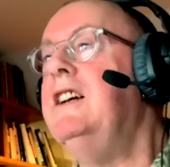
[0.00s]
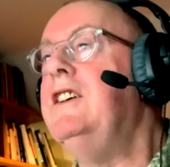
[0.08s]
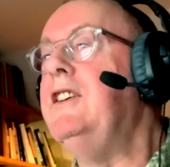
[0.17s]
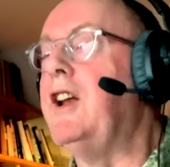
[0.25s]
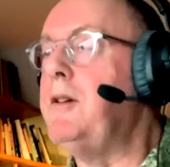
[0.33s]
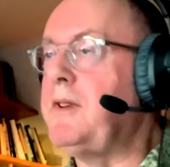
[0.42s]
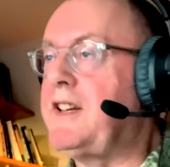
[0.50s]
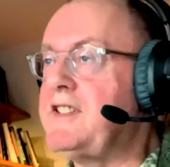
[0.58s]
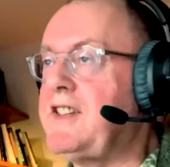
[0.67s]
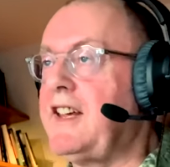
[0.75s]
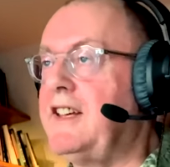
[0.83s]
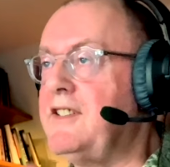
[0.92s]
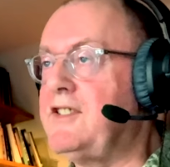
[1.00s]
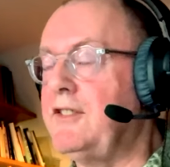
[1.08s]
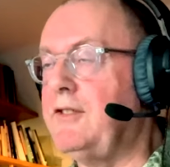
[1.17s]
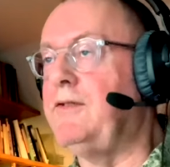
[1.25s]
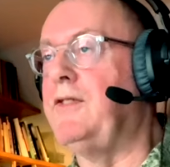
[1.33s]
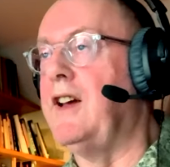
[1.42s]
you know, because they can
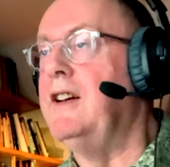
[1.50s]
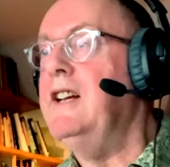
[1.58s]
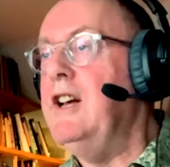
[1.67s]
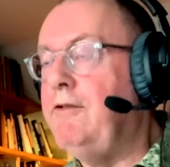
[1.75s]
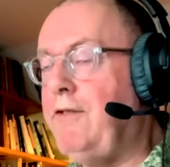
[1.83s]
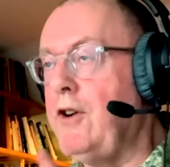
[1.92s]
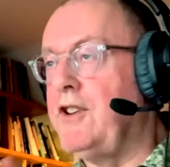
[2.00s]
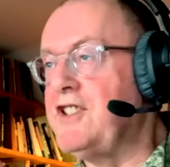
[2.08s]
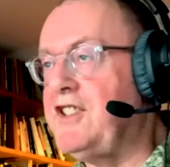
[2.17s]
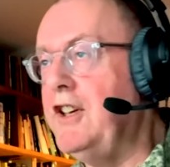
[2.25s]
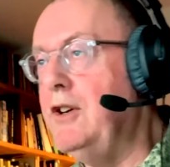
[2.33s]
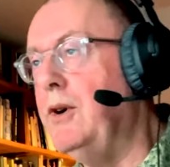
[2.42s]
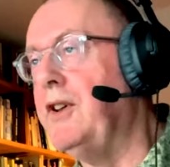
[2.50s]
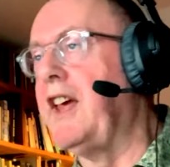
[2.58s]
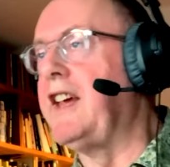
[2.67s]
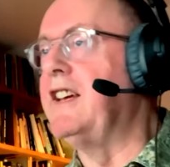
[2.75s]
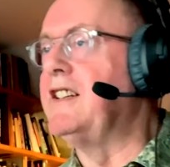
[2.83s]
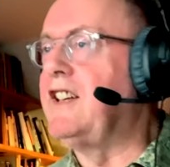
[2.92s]
sort of focus you, or
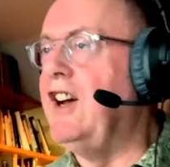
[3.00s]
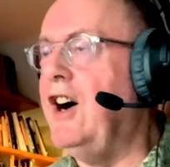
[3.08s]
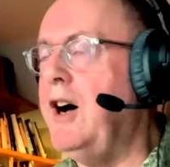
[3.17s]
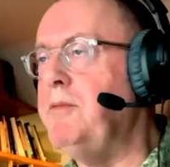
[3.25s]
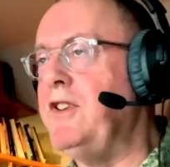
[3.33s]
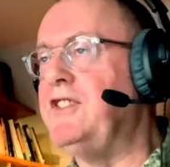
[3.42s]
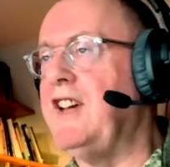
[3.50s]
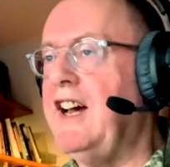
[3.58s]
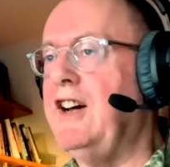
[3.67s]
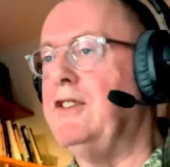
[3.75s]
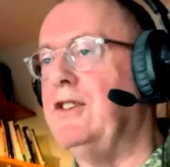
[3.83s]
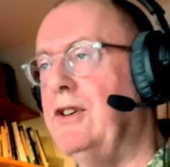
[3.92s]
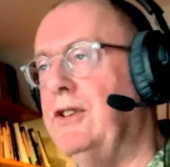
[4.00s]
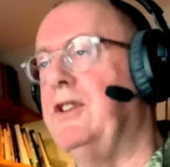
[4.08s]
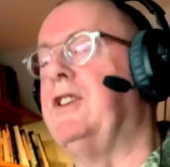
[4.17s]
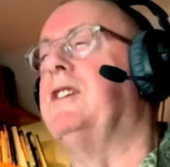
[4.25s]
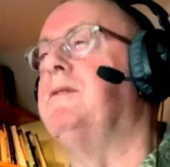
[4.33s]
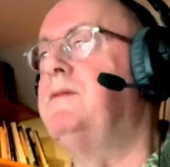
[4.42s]
they can calm you down, or
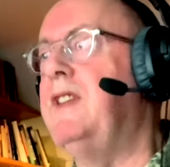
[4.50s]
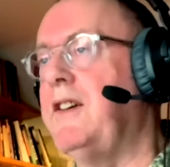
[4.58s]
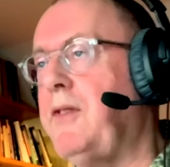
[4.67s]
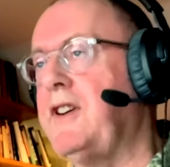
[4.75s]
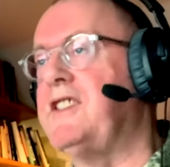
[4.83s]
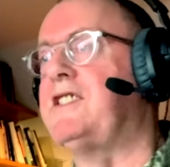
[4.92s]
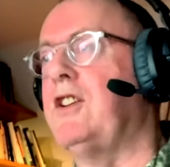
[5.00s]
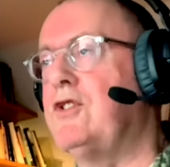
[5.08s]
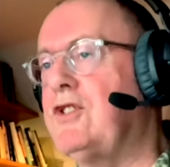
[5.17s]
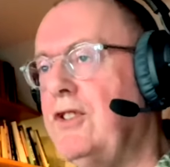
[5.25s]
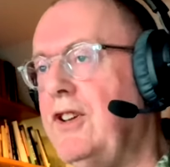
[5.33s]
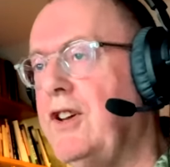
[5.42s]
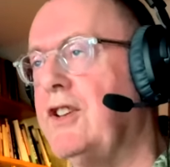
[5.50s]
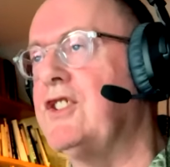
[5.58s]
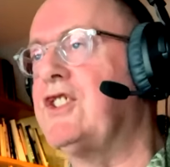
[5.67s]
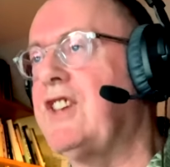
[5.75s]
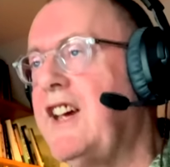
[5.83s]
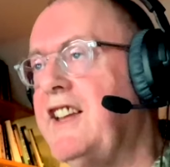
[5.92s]
you can, they're very social, you can
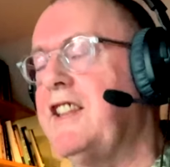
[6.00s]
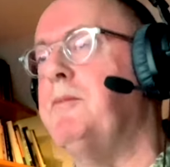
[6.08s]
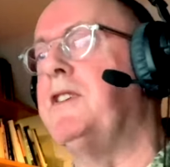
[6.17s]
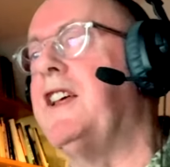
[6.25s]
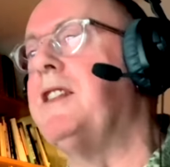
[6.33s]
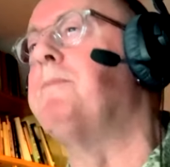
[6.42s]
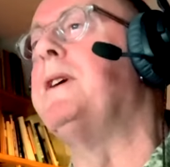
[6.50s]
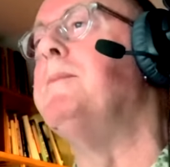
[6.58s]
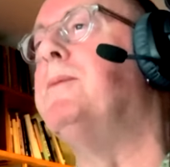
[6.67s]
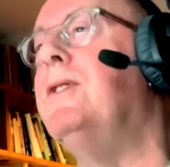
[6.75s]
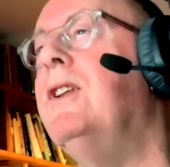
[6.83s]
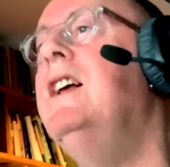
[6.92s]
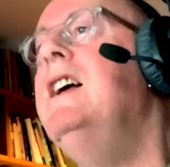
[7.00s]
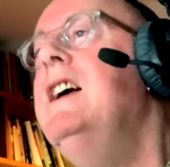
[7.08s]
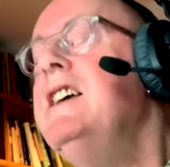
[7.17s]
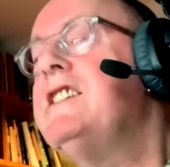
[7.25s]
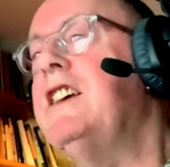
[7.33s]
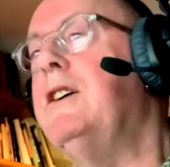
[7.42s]
share them with other people.
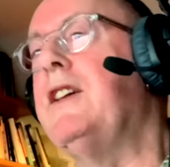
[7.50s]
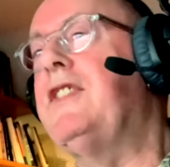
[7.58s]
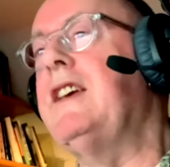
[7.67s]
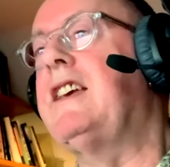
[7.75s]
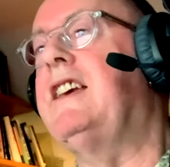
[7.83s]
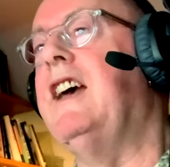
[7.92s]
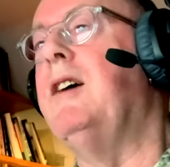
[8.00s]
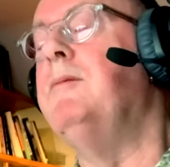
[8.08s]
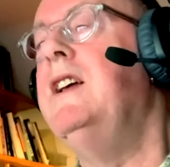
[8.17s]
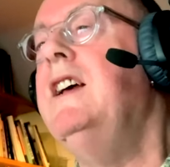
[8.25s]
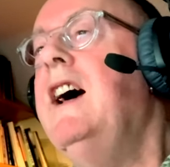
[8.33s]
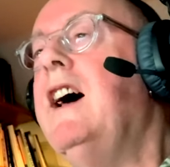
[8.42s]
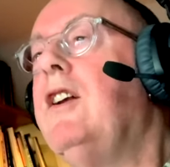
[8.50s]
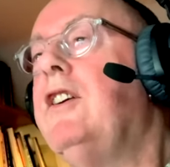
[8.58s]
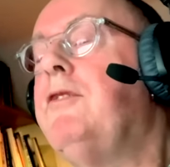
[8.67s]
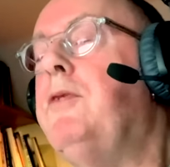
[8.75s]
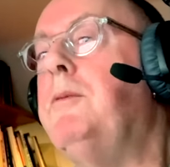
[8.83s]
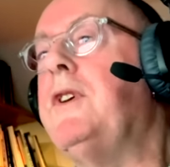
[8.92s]
So I think a lot
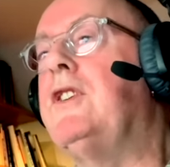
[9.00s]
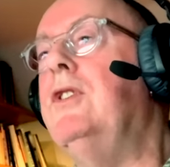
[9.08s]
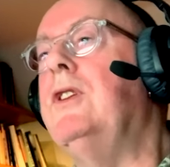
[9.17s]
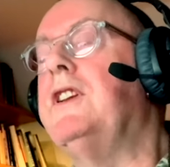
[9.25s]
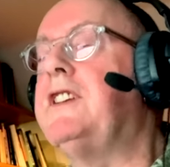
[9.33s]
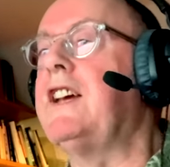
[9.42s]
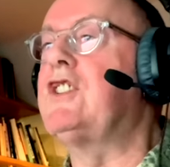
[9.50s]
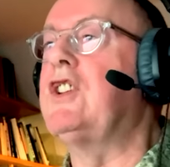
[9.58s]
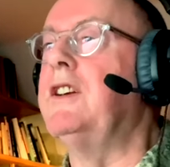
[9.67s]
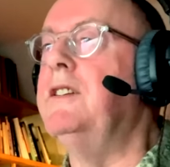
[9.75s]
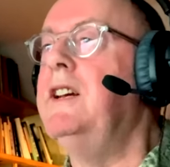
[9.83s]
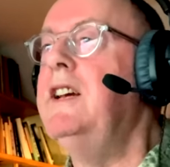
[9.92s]
of what we call addiction,